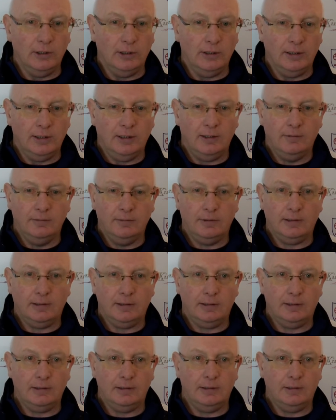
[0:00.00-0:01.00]
there,
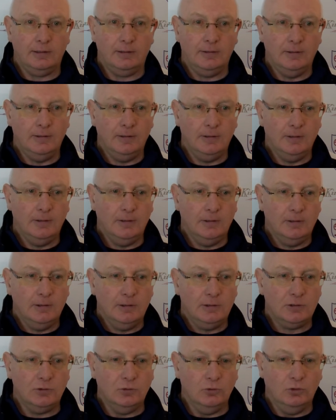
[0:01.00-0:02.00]

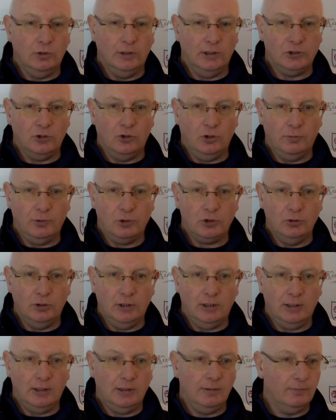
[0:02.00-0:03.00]
so it's an
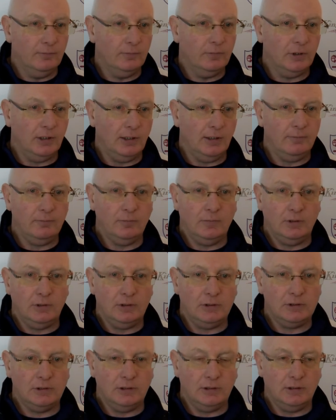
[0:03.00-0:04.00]
opportunity. Yeah, it's